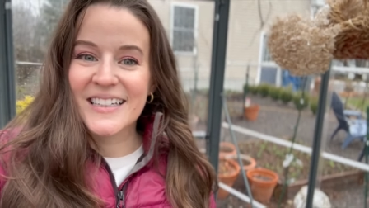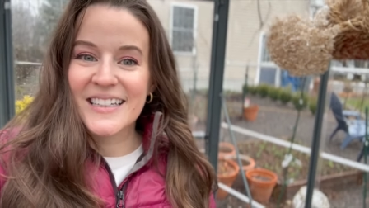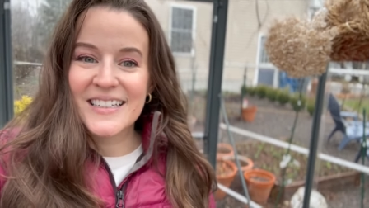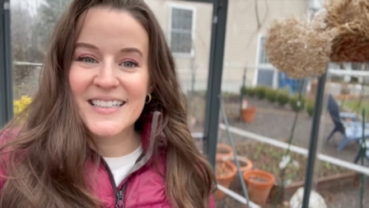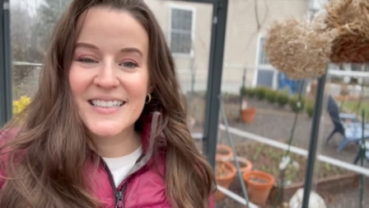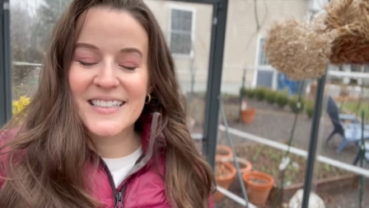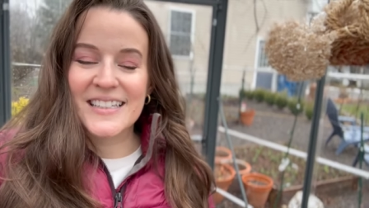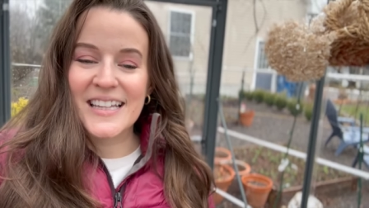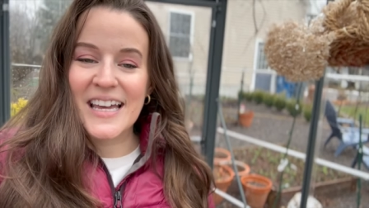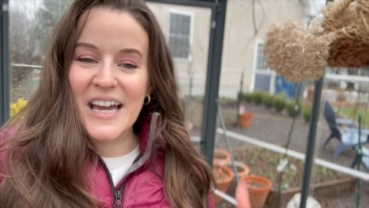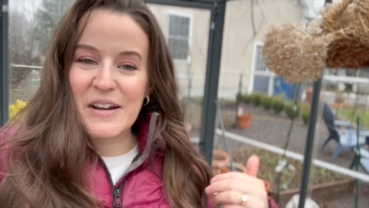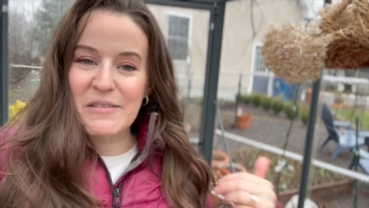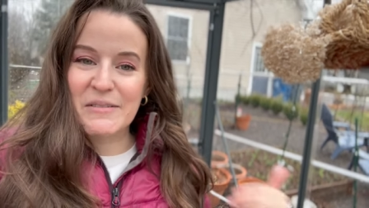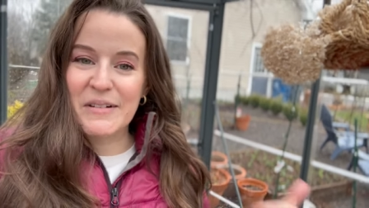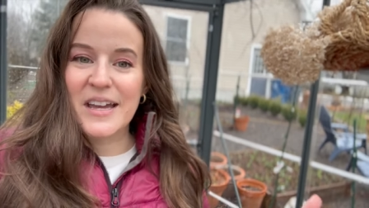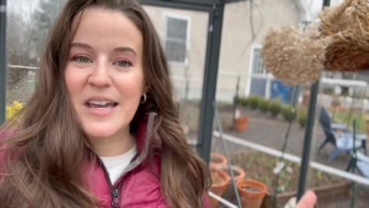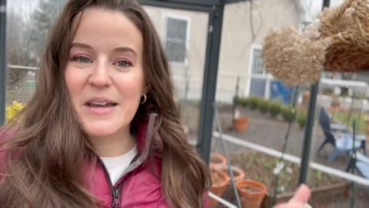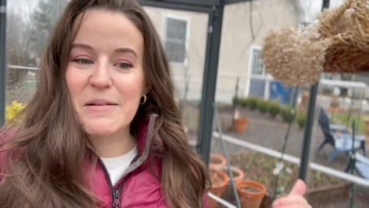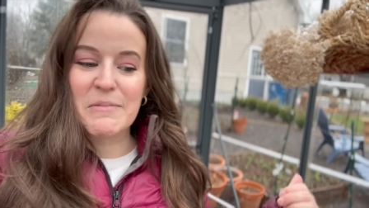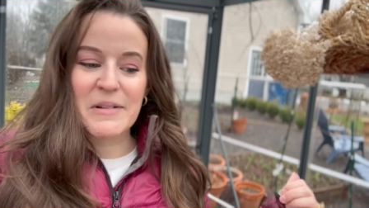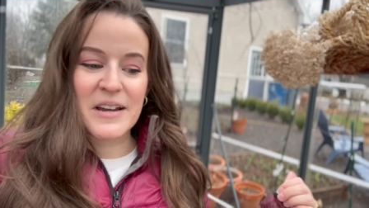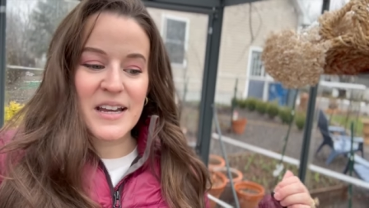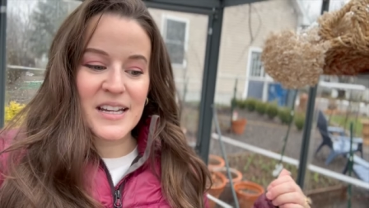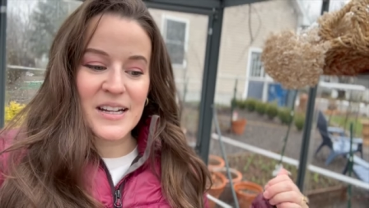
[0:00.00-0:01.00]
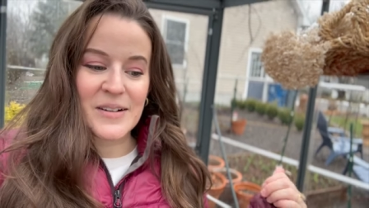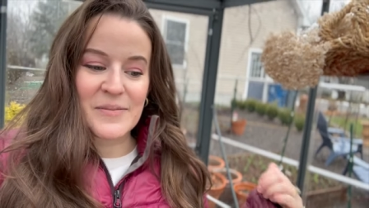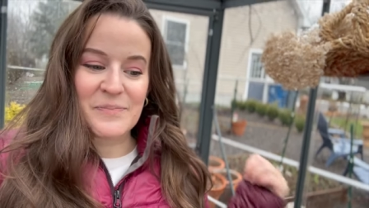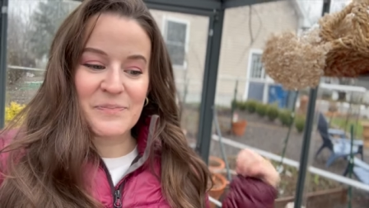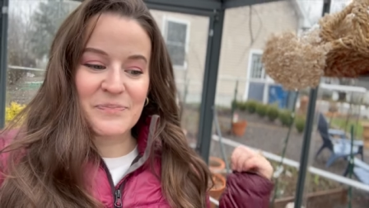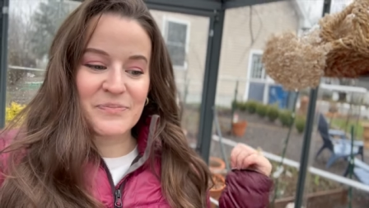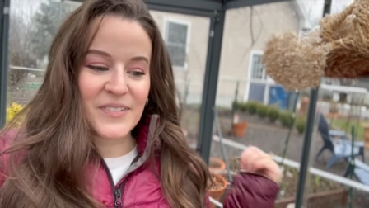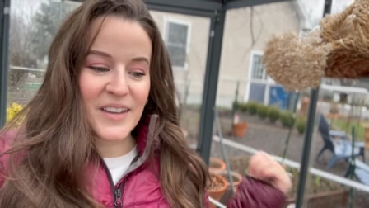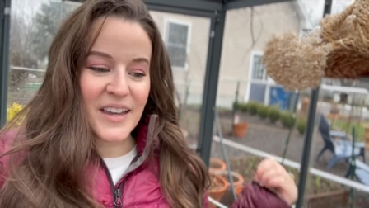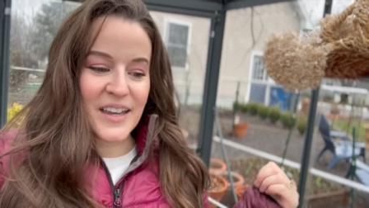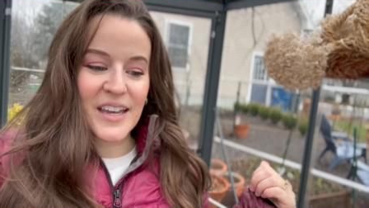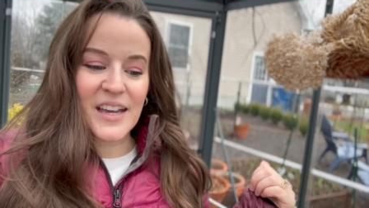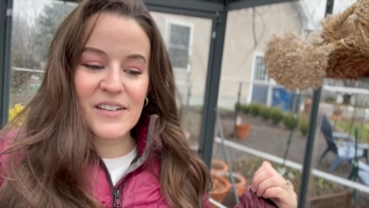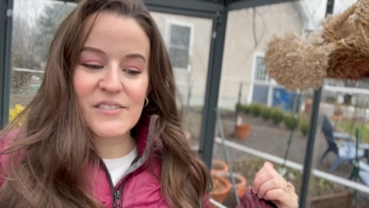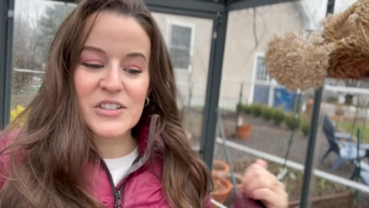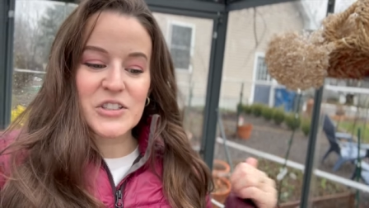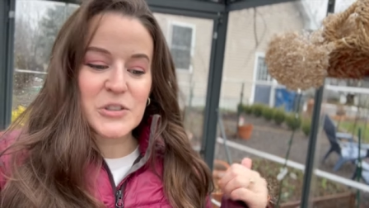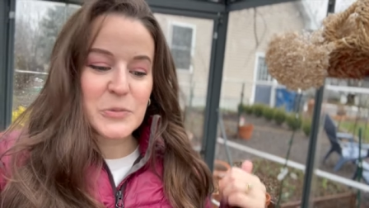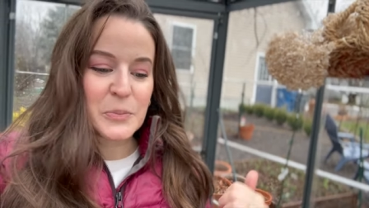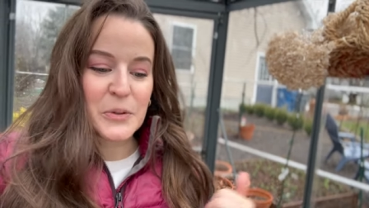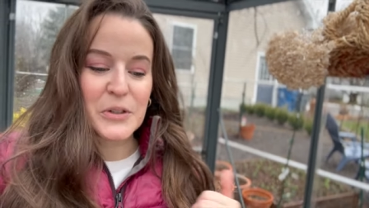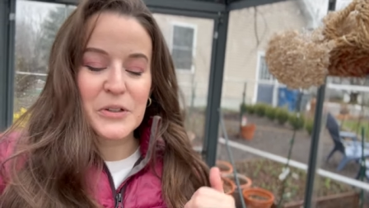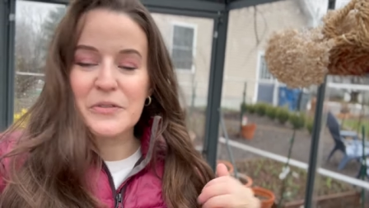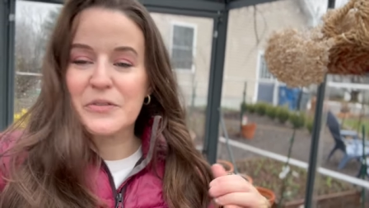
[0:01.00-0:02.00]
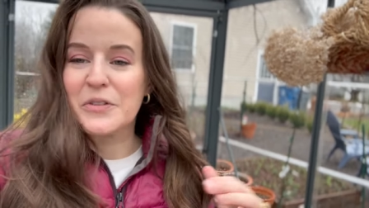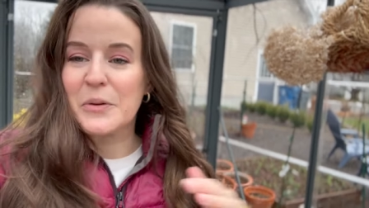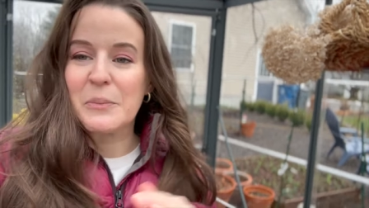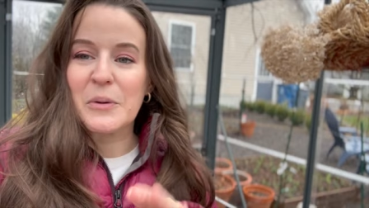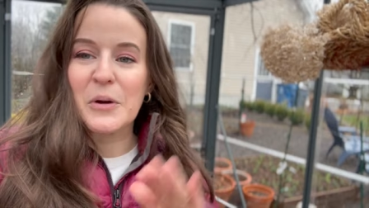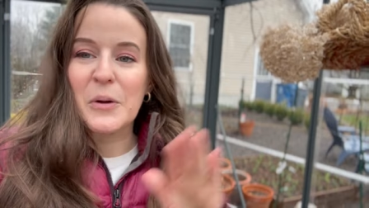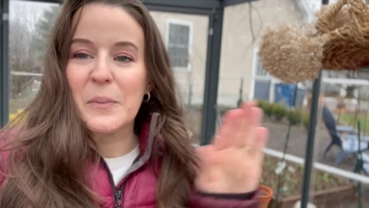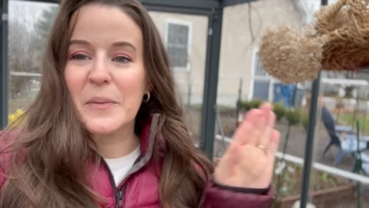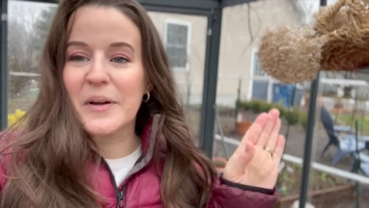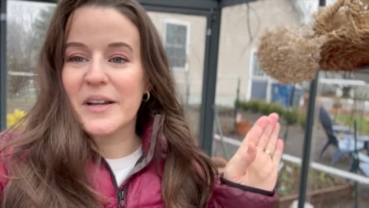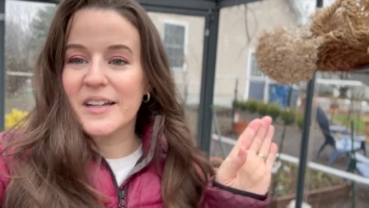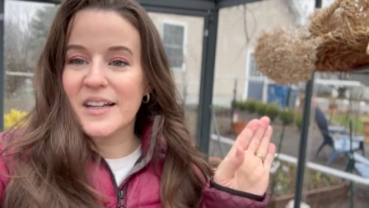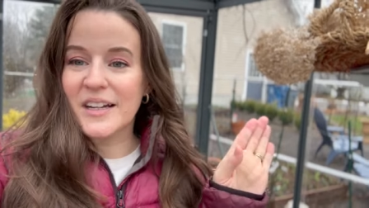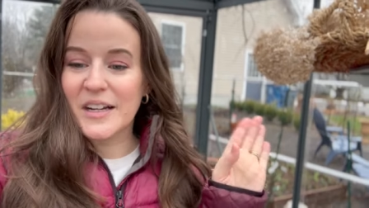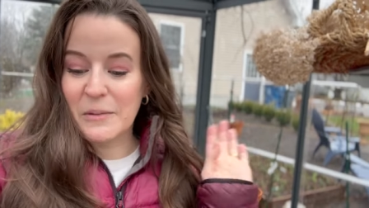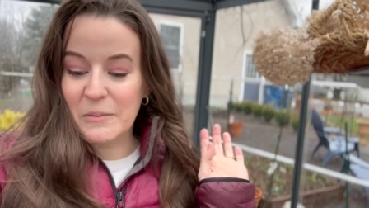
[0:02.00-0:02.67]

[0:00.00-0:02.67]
so that way when I have a spur of the moment and